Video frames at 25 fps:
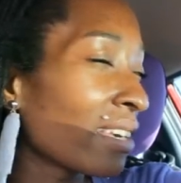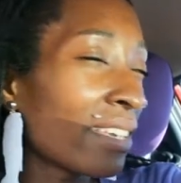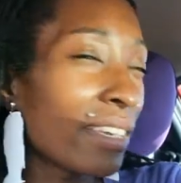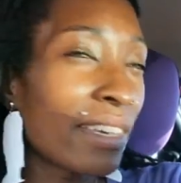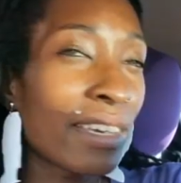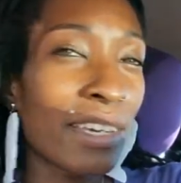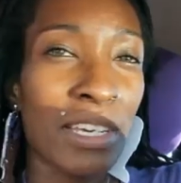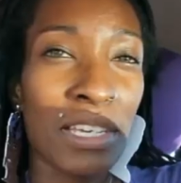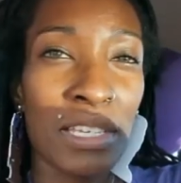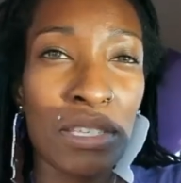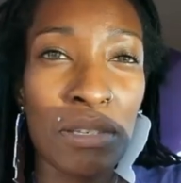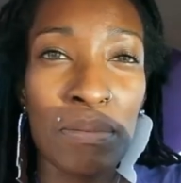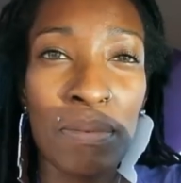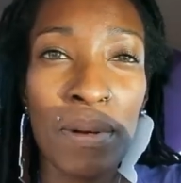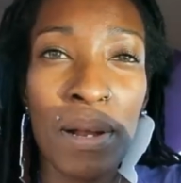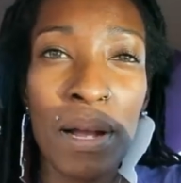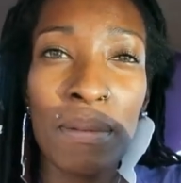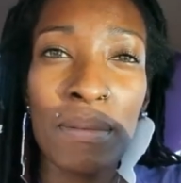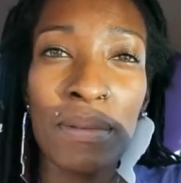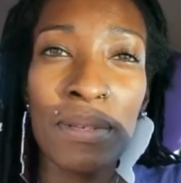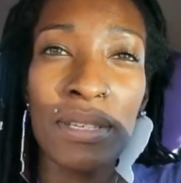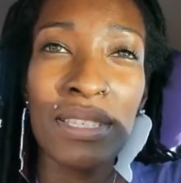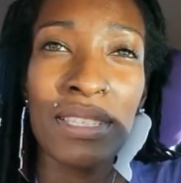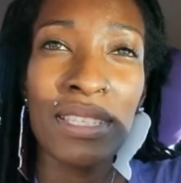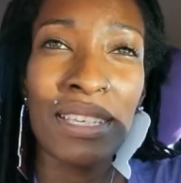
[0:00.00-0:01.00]
You guys are
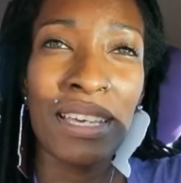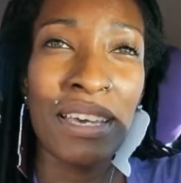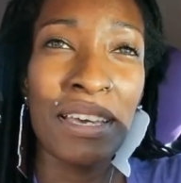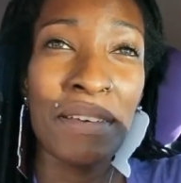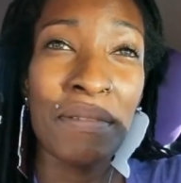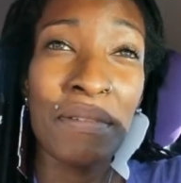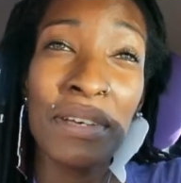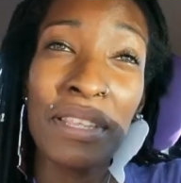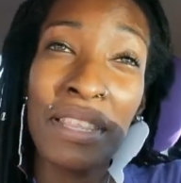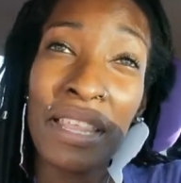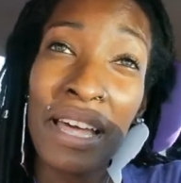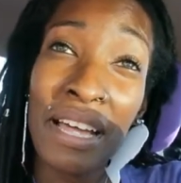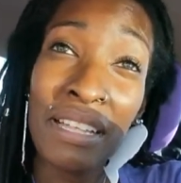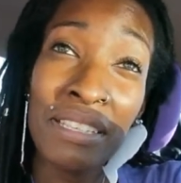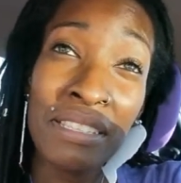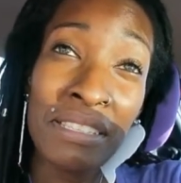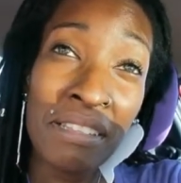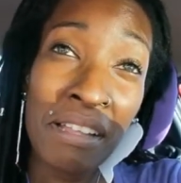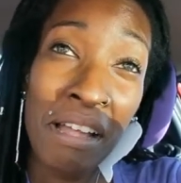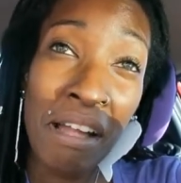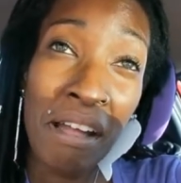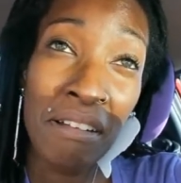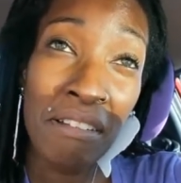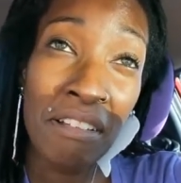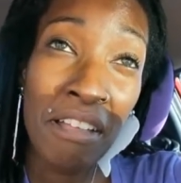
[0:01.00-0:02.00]
probably saying, well, that's
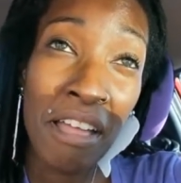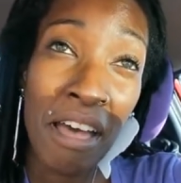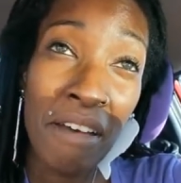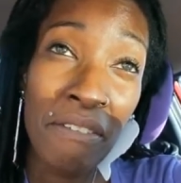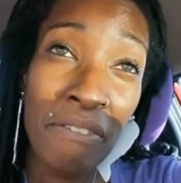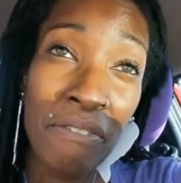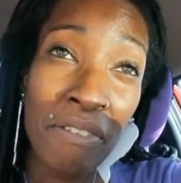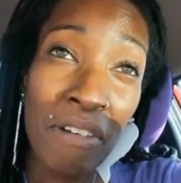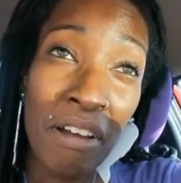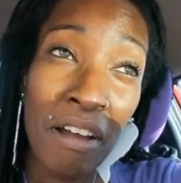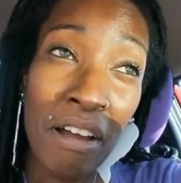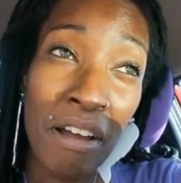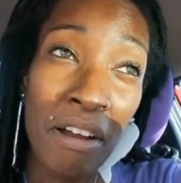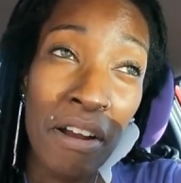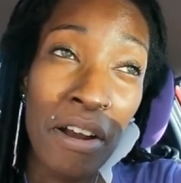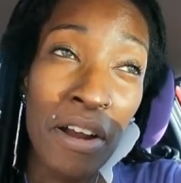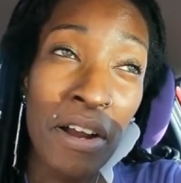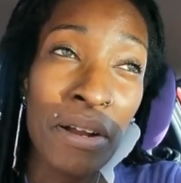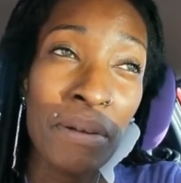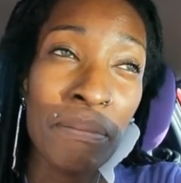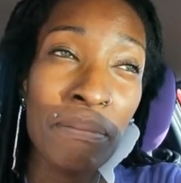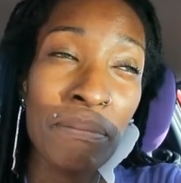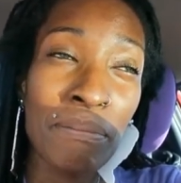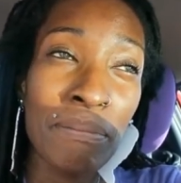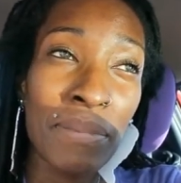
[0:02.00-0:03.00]
not that
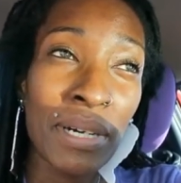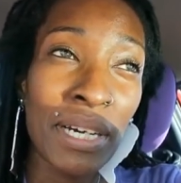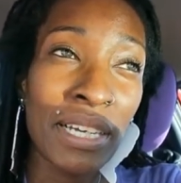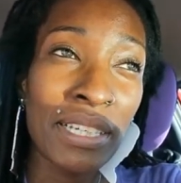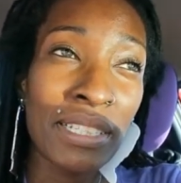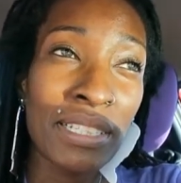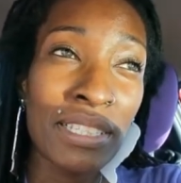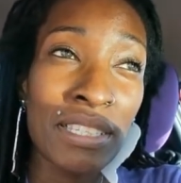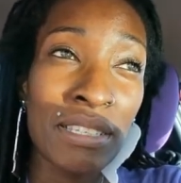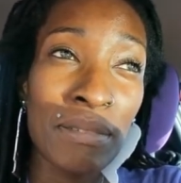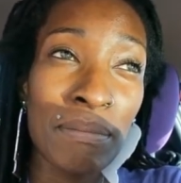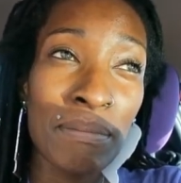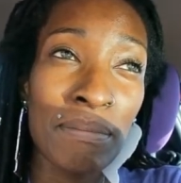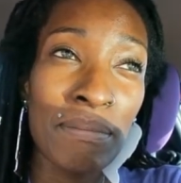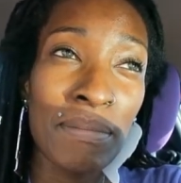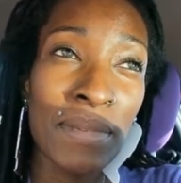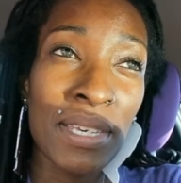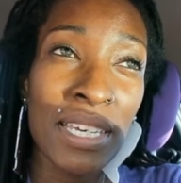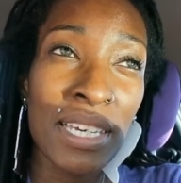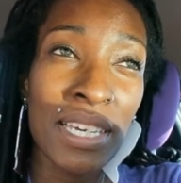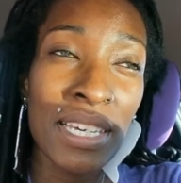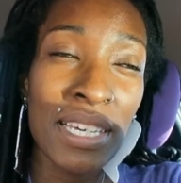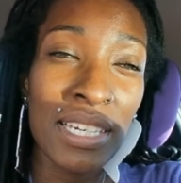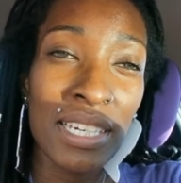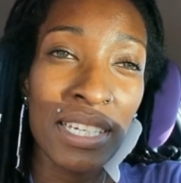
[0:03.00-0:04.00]
far, but to
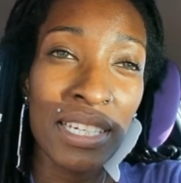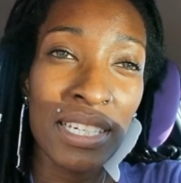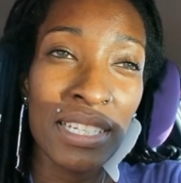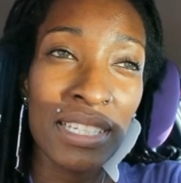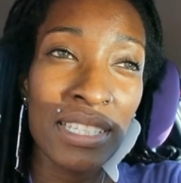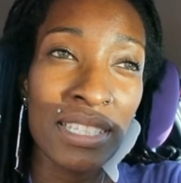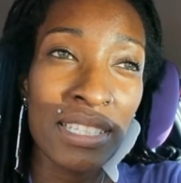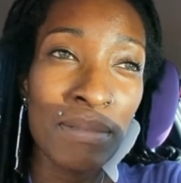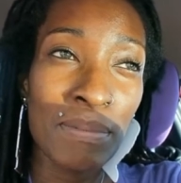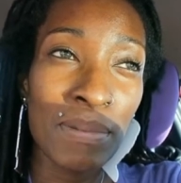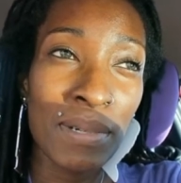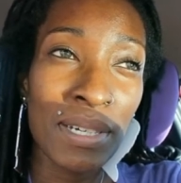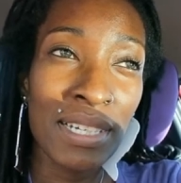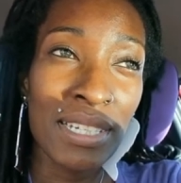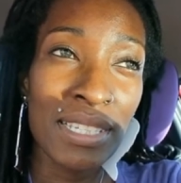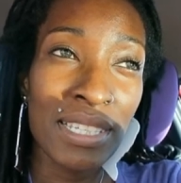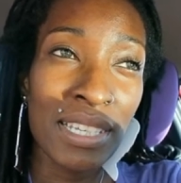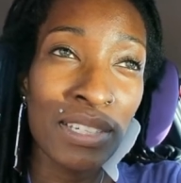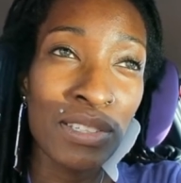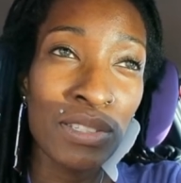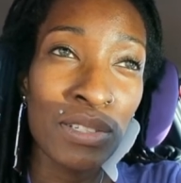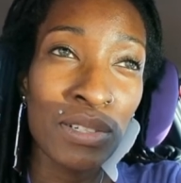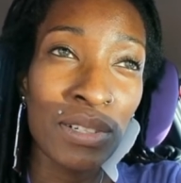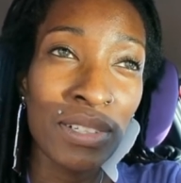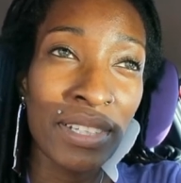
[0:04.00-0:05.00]
me it is, because
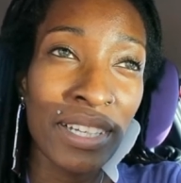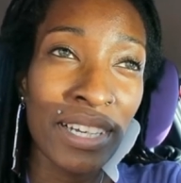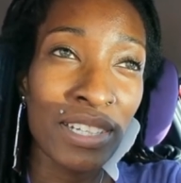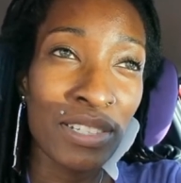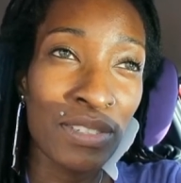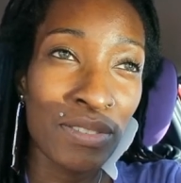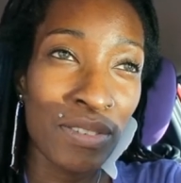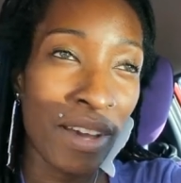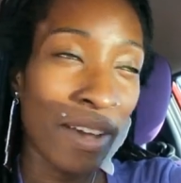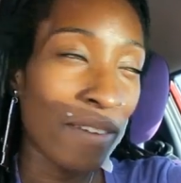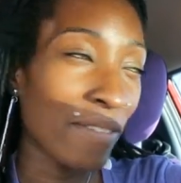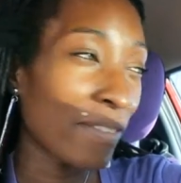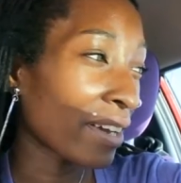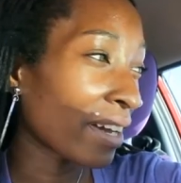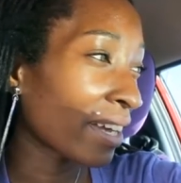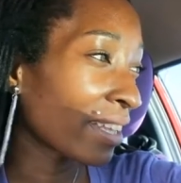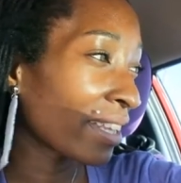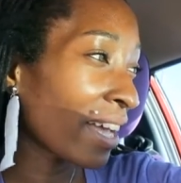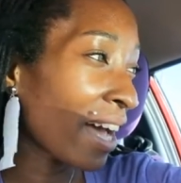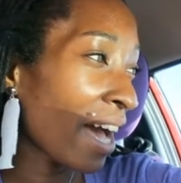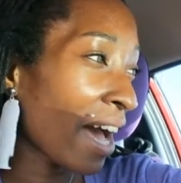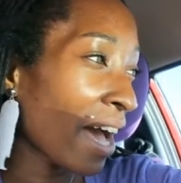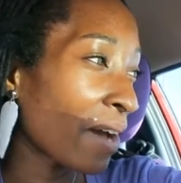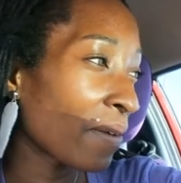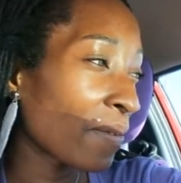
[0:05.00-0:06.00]
I don't like driving on
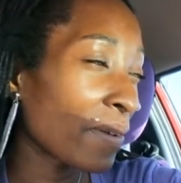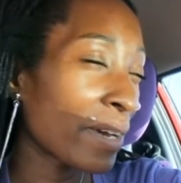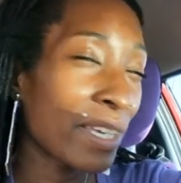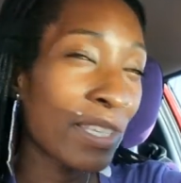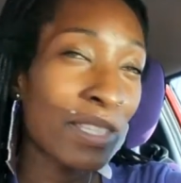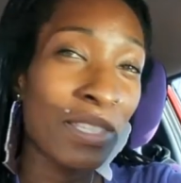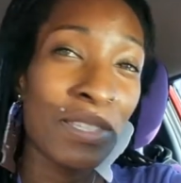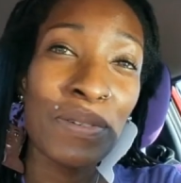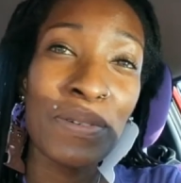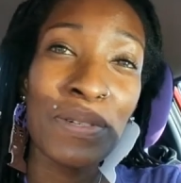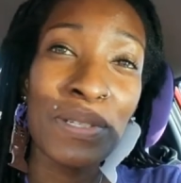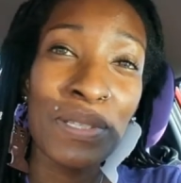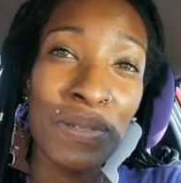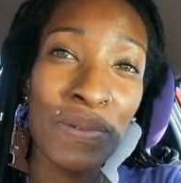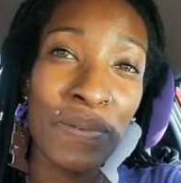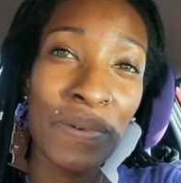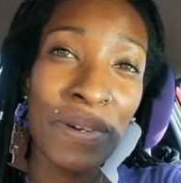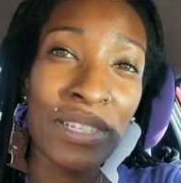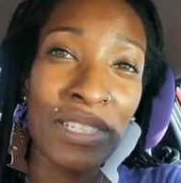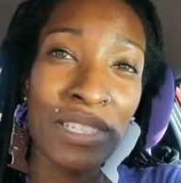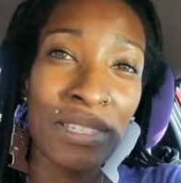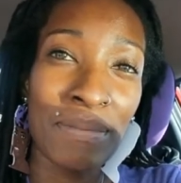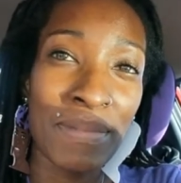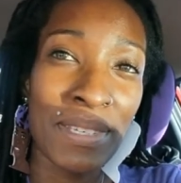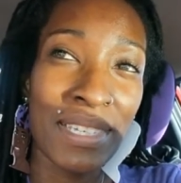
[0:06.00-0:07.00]
the highway, so it's
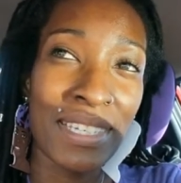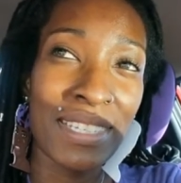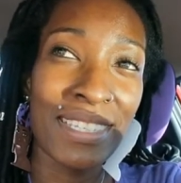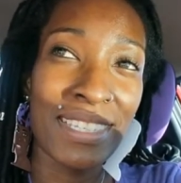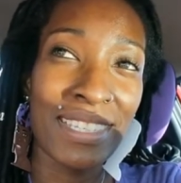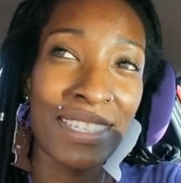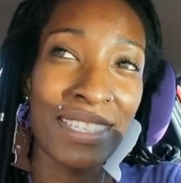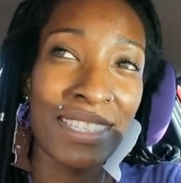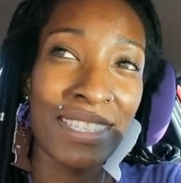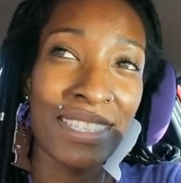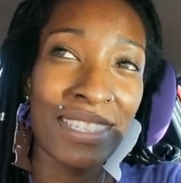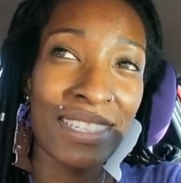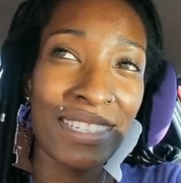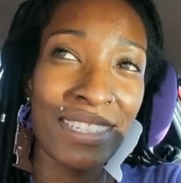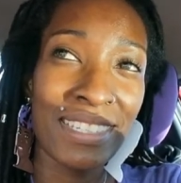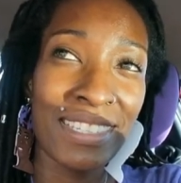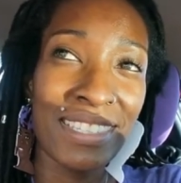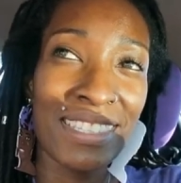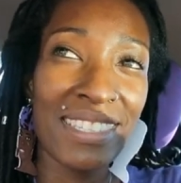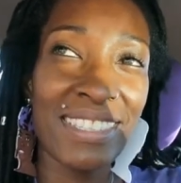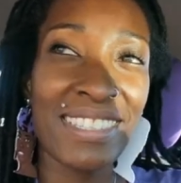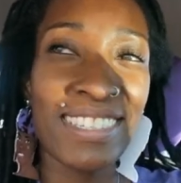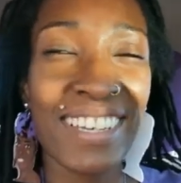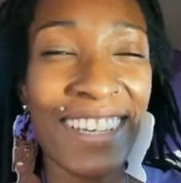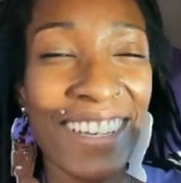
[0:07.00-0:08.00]
going to be a
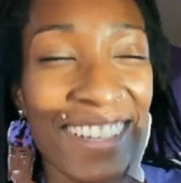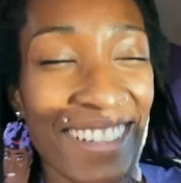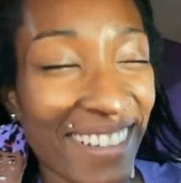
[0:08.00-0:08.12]
distance.